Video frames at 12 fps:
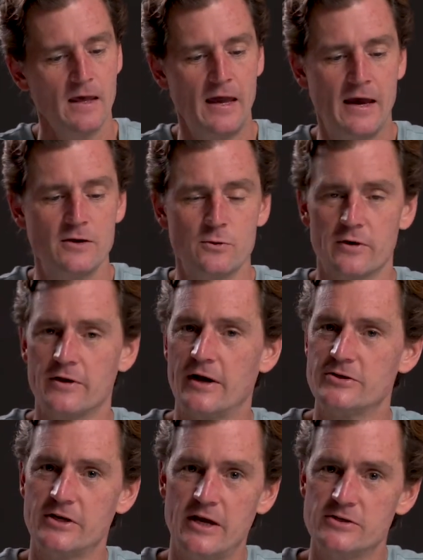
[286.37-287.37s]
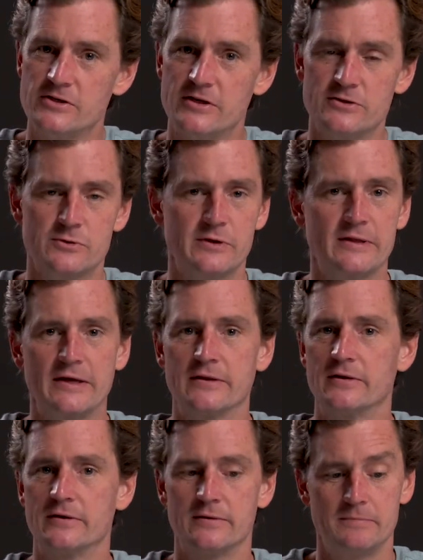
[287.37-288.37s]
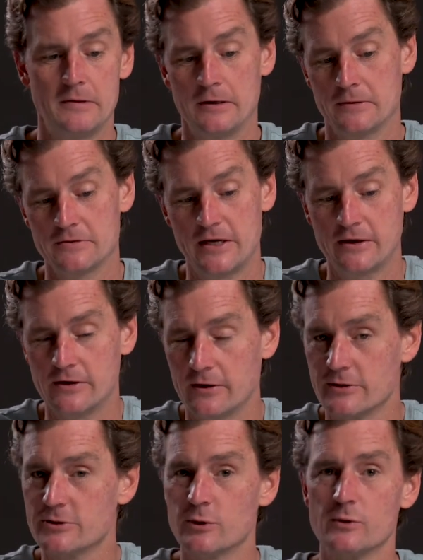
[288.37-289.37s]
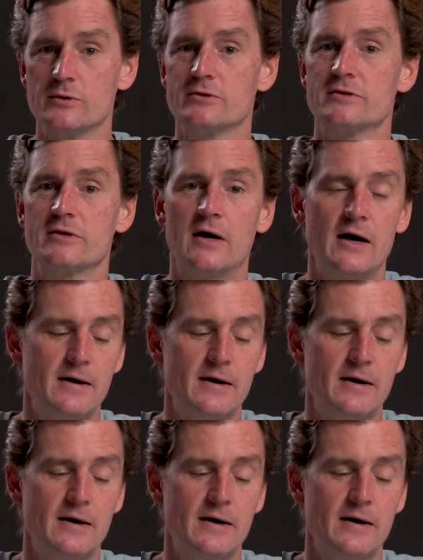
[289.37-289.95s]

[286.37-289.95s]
and or their education history, like their secondary schools,